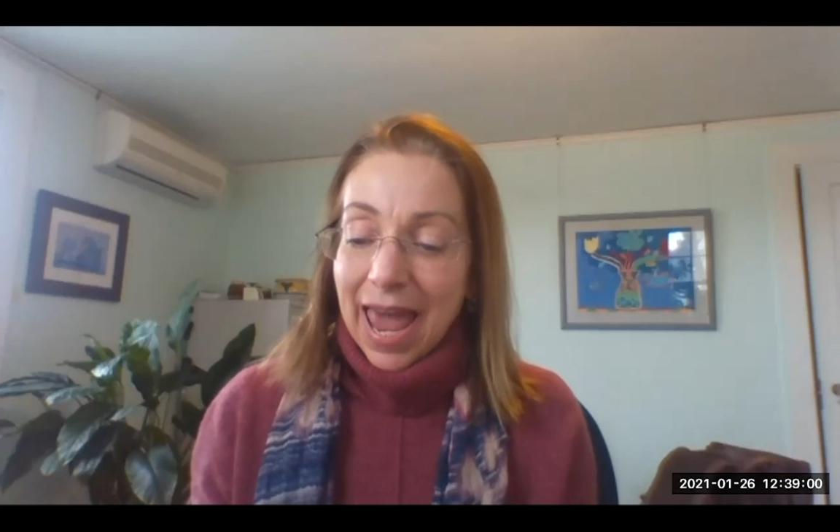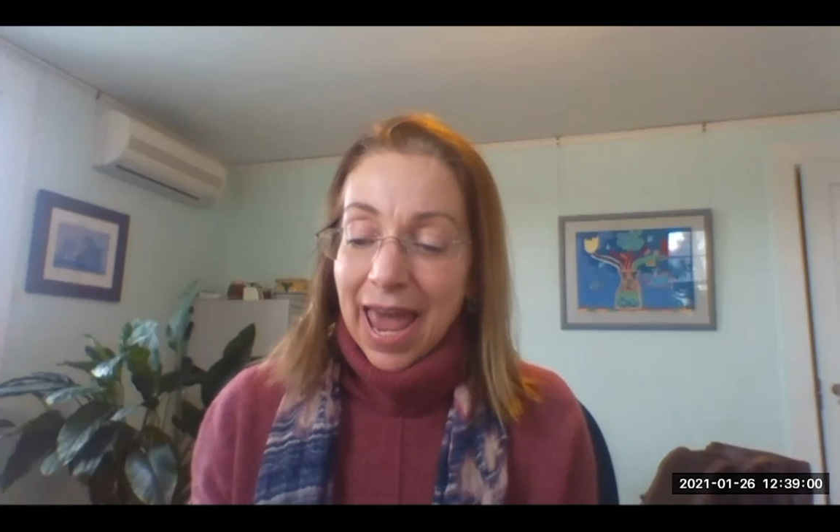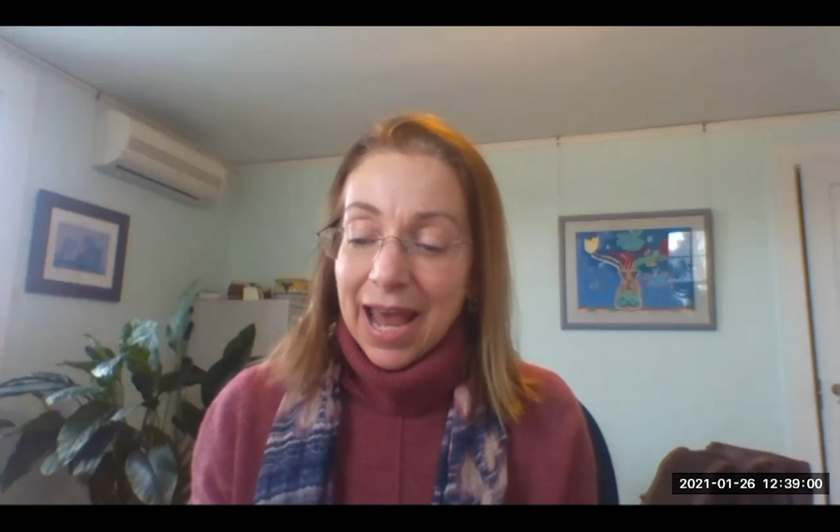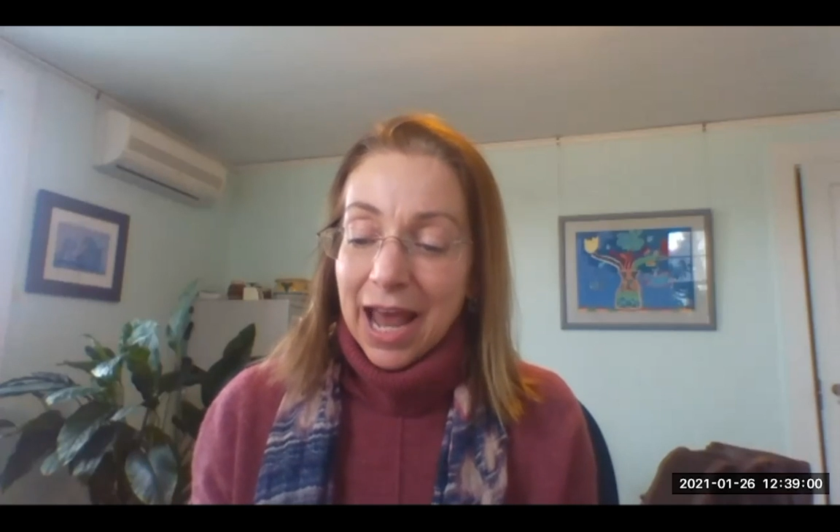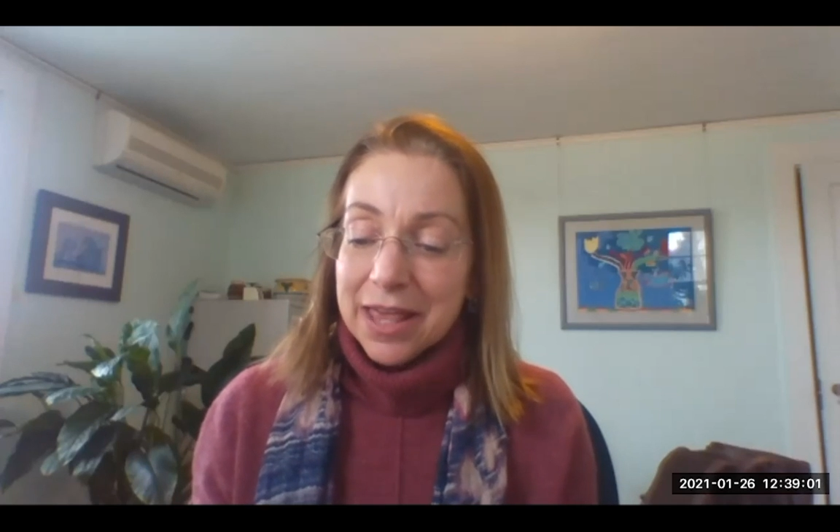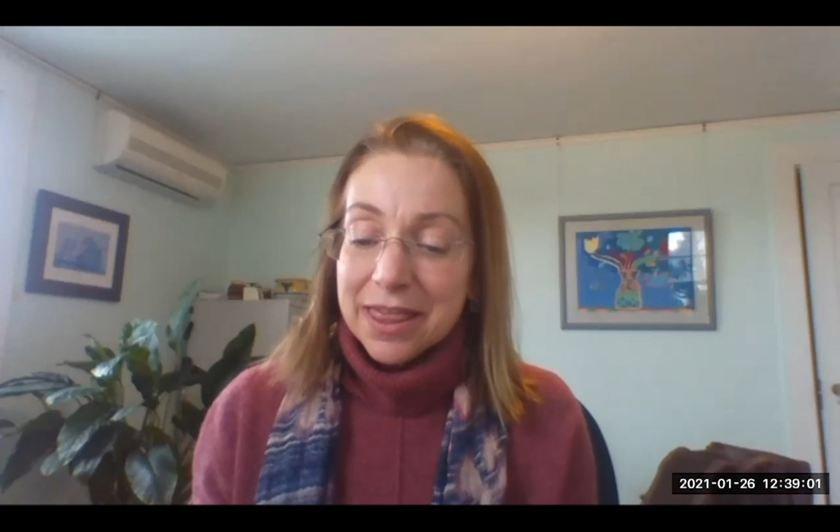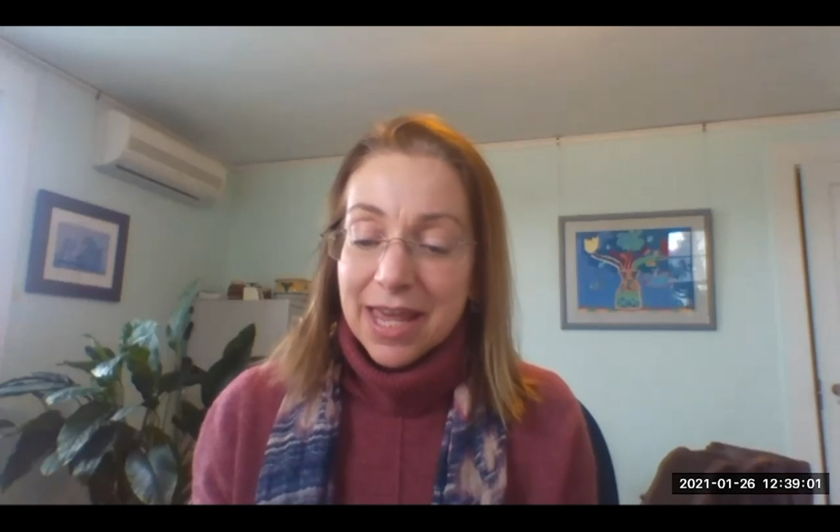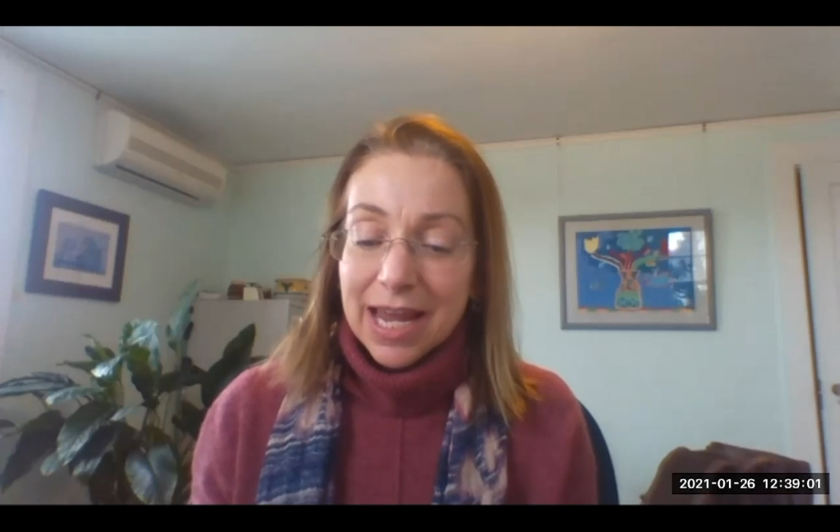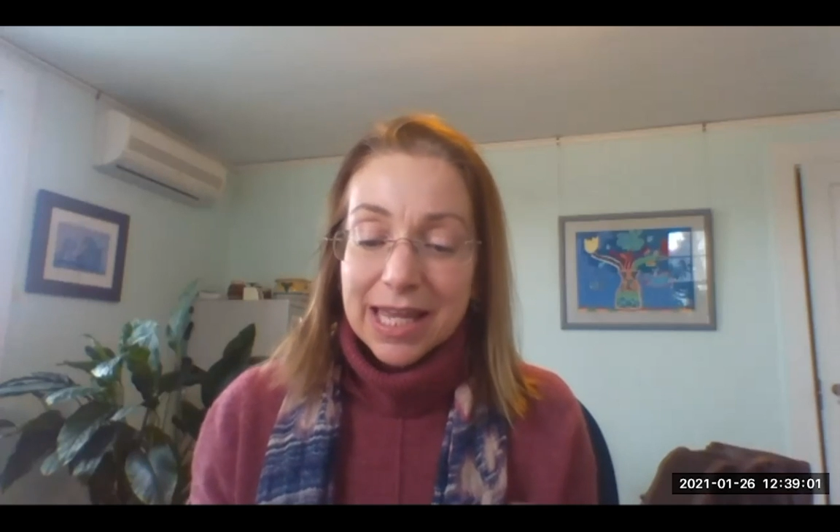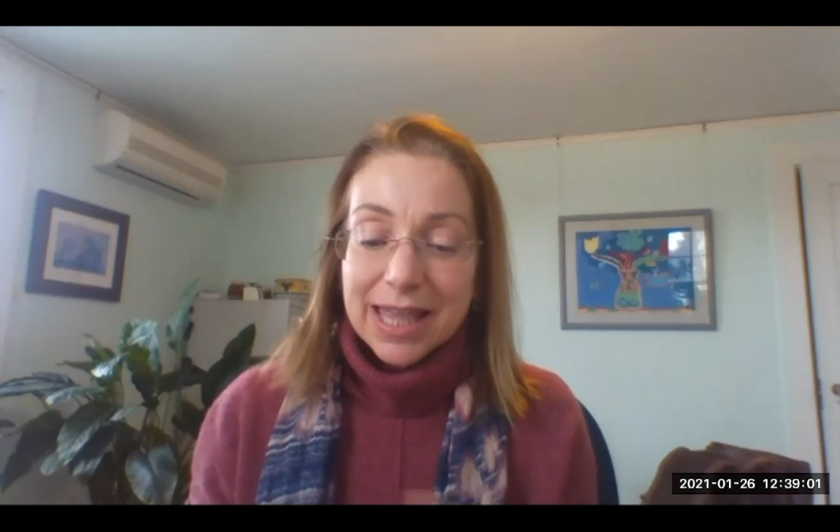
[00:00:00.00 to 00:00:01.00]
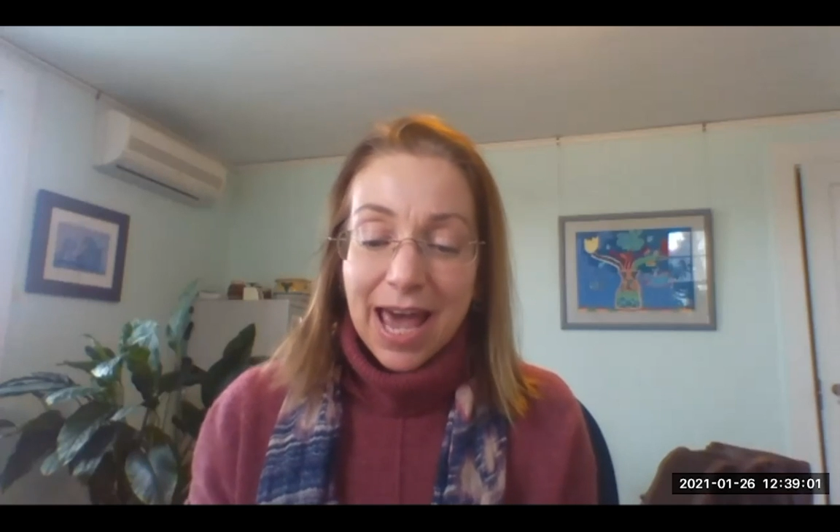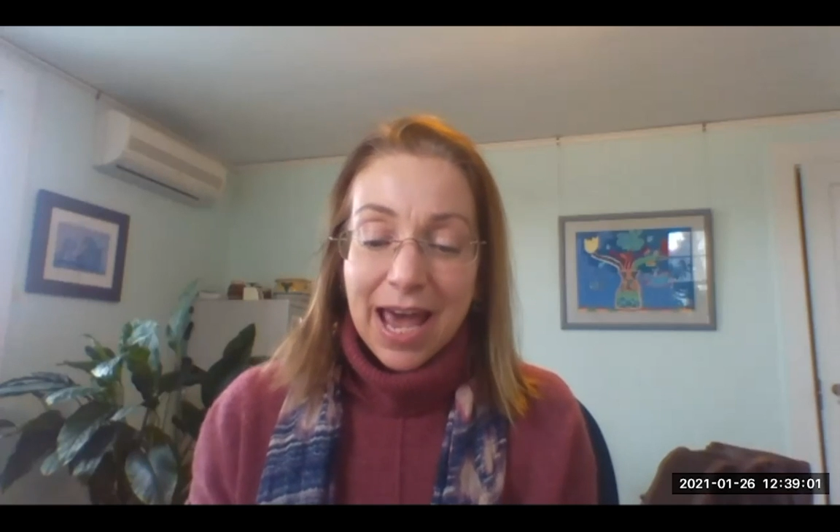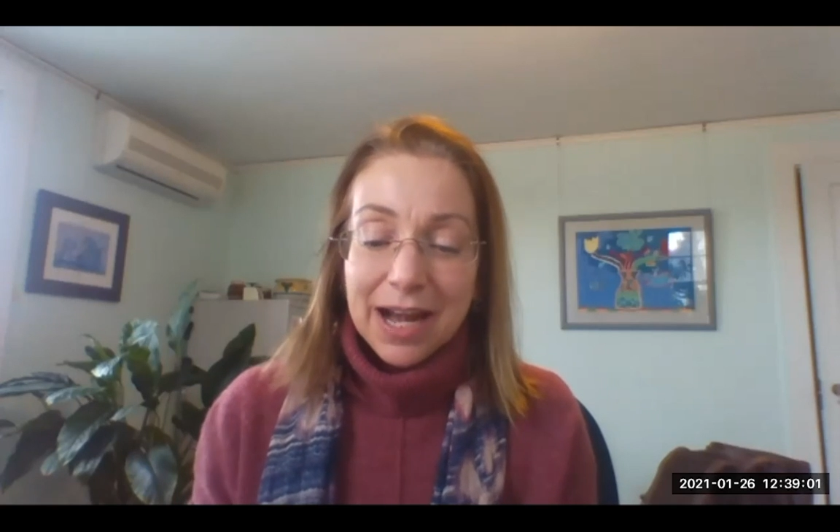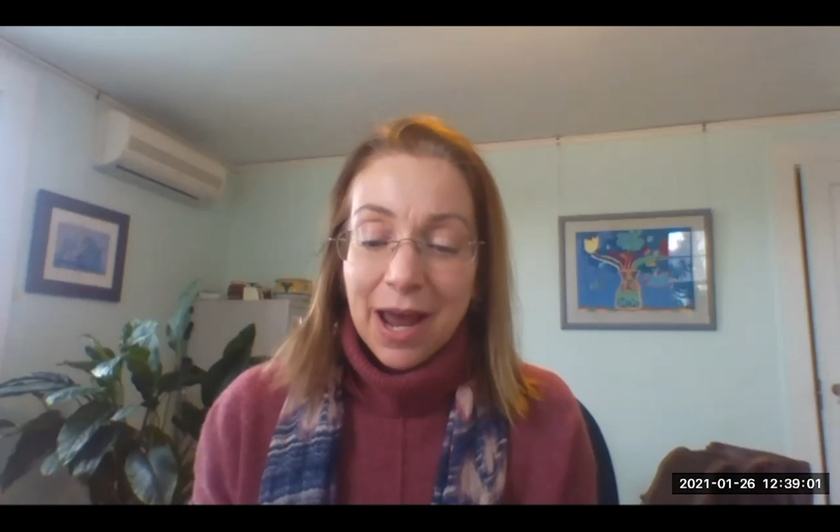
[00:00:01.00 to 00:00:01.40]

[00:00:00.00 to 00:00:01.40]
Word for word: And I think that,